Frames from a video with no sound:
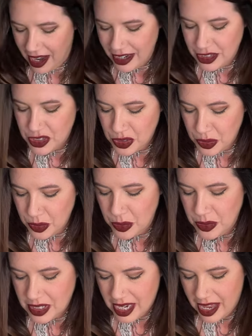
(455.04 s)
I
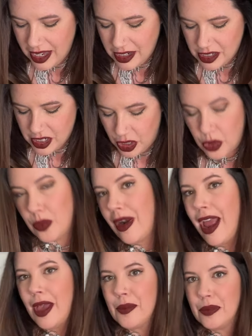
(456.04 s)
do tend to
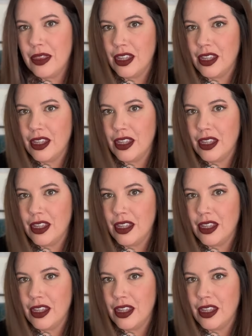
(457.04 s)
grab